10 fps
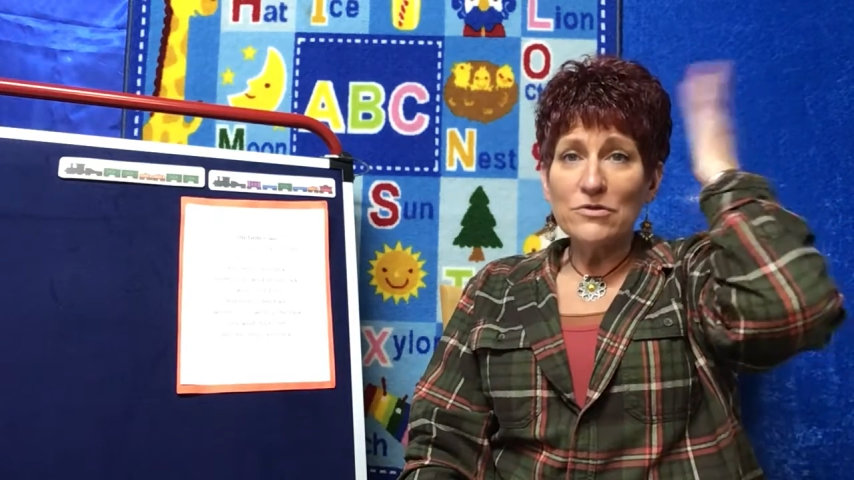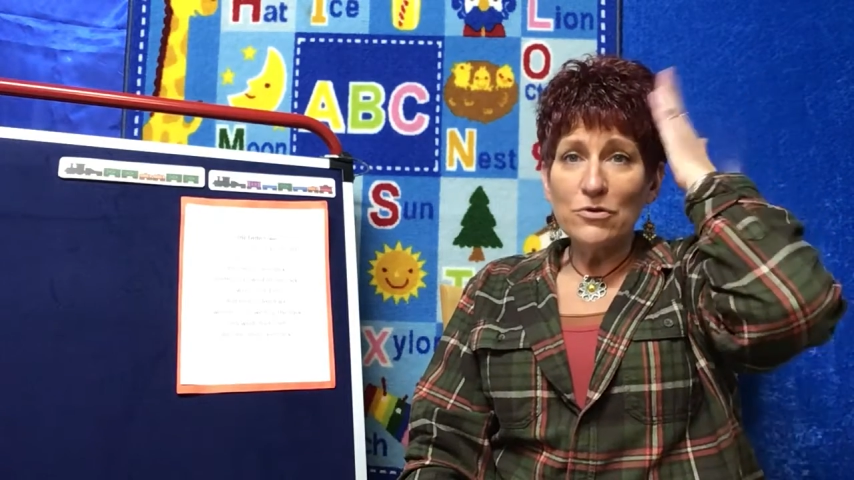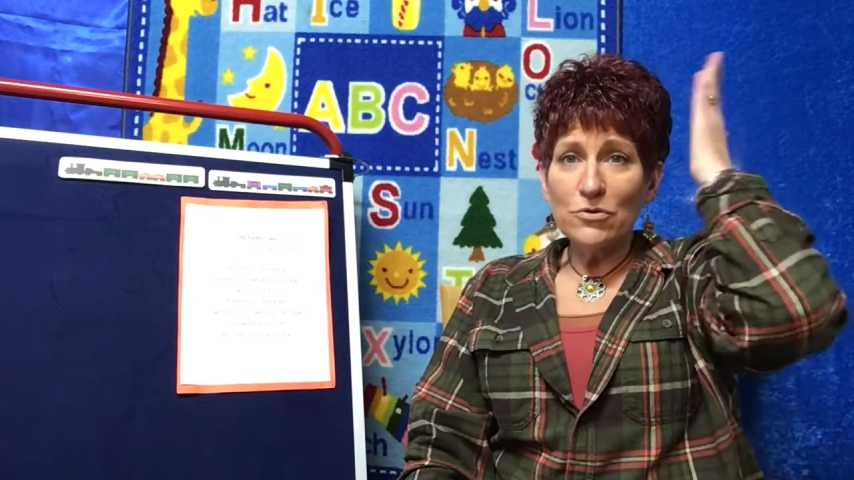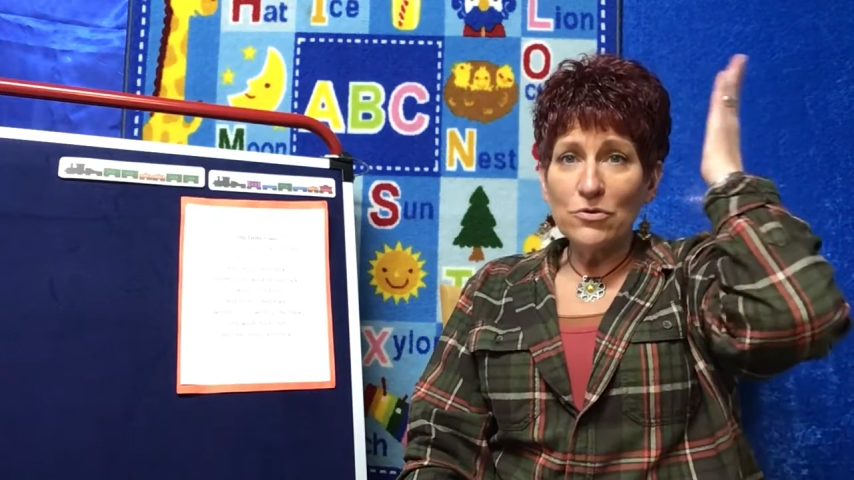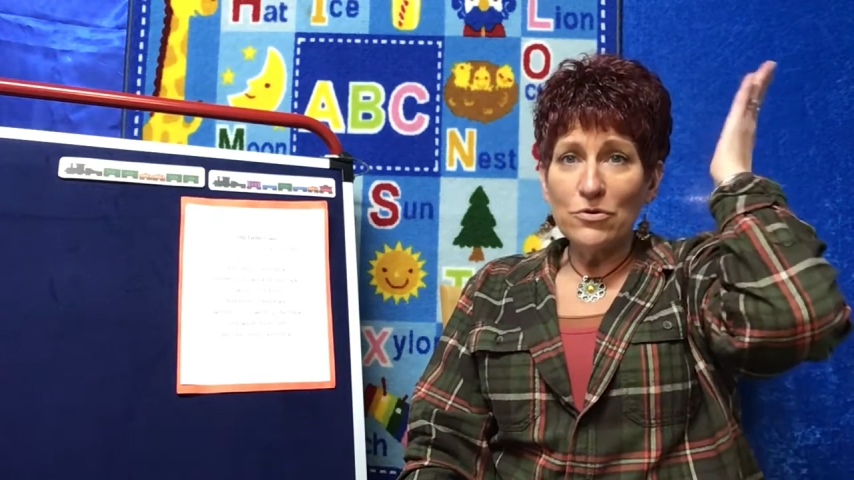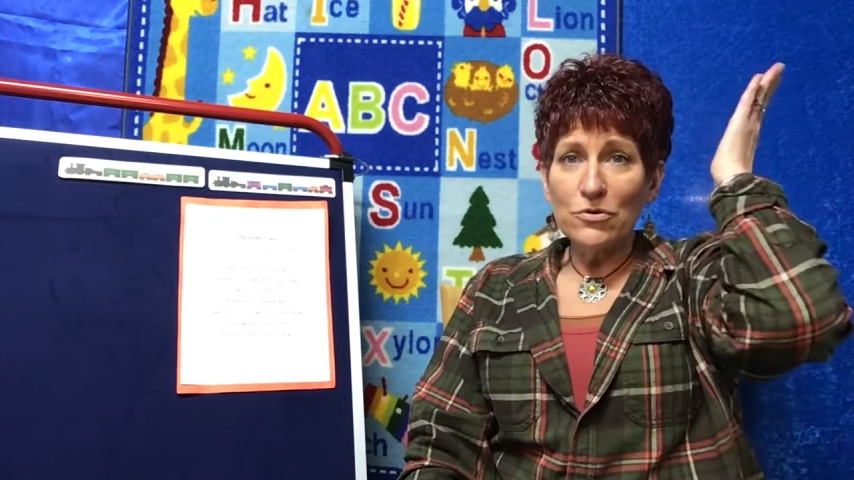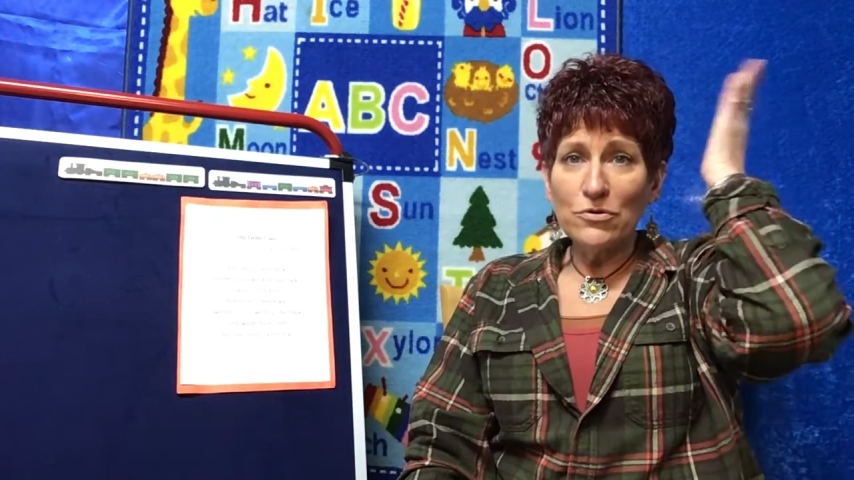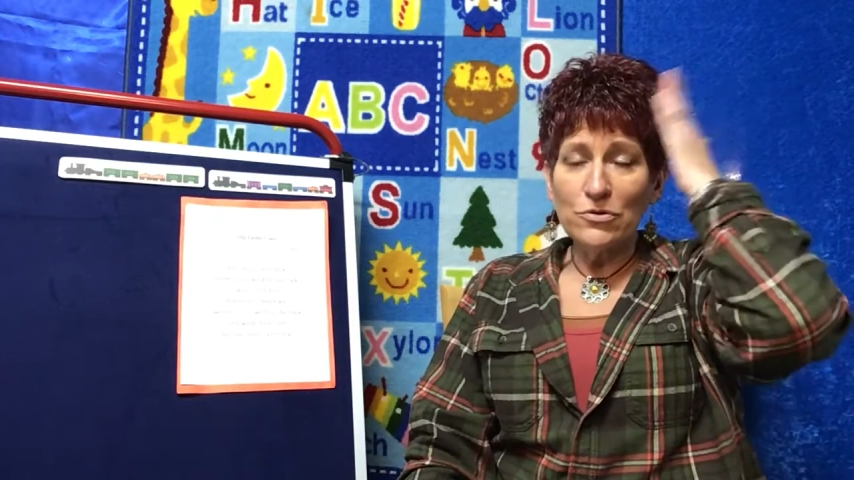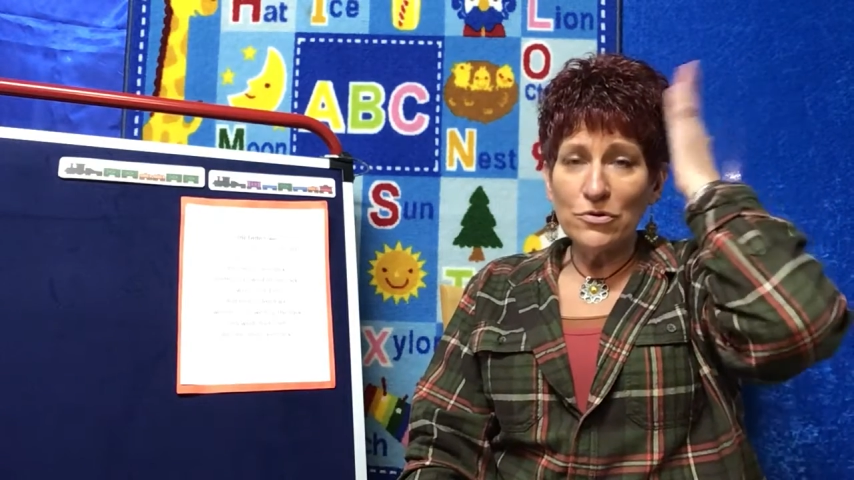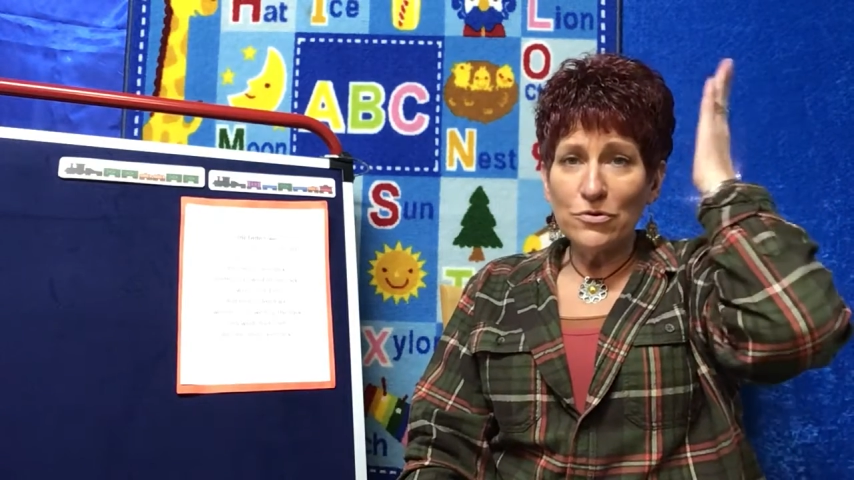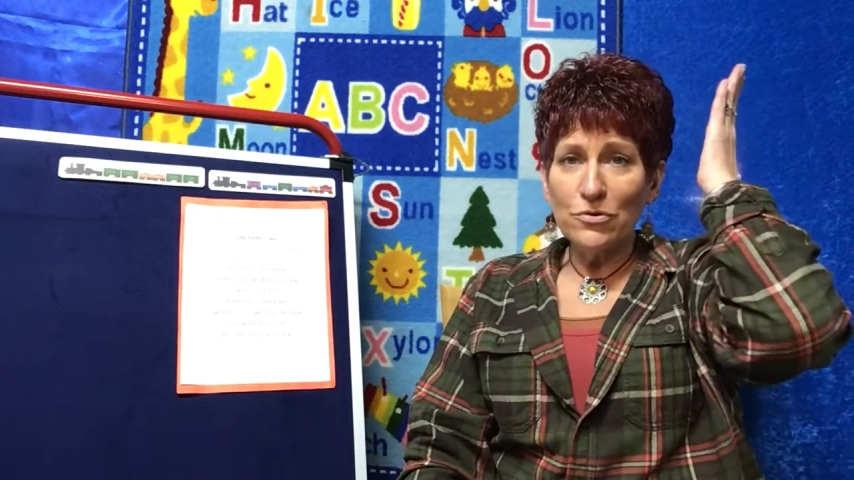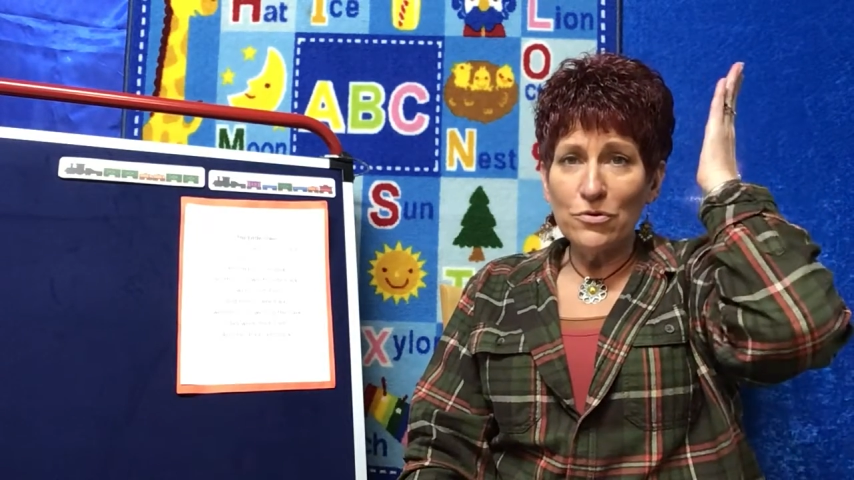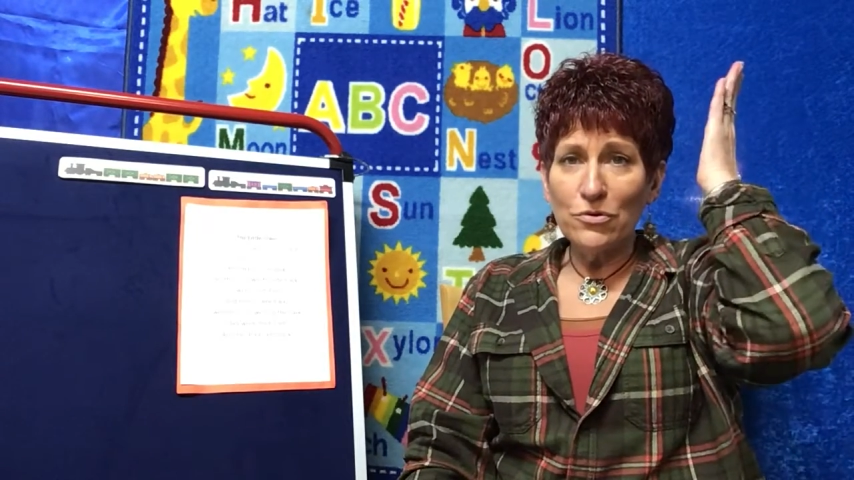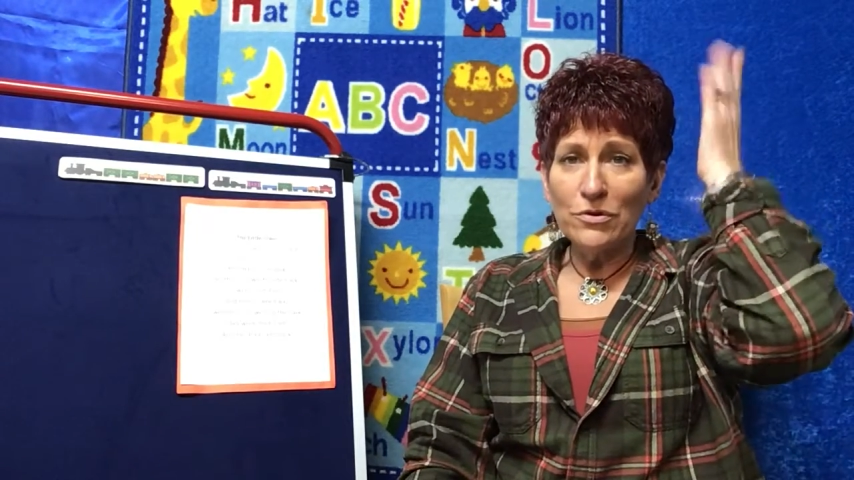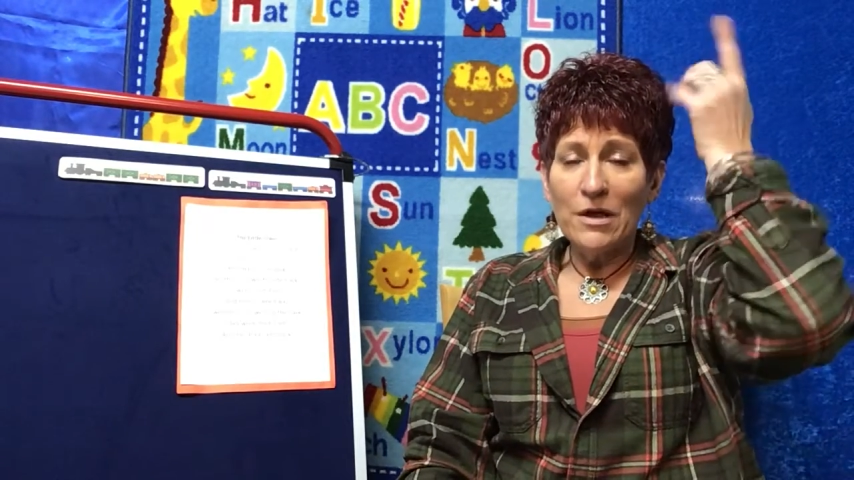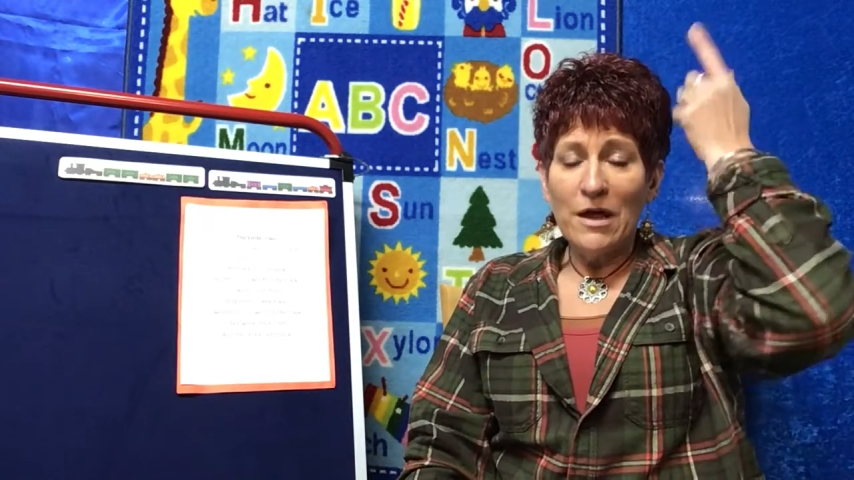toot, toot,